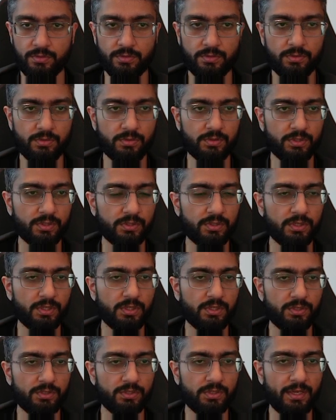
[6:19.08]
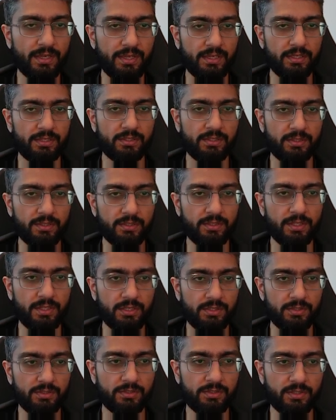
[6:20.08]
Okay. And
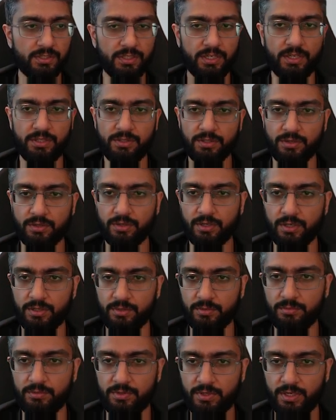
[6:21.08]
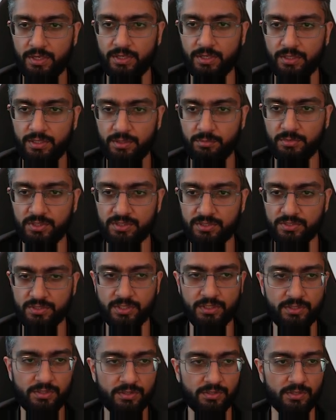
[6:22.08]
then create a run. Thread ID, message
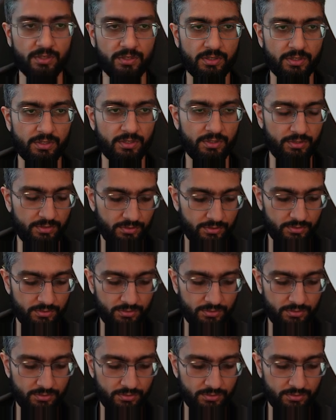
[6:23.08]
ID, run ID.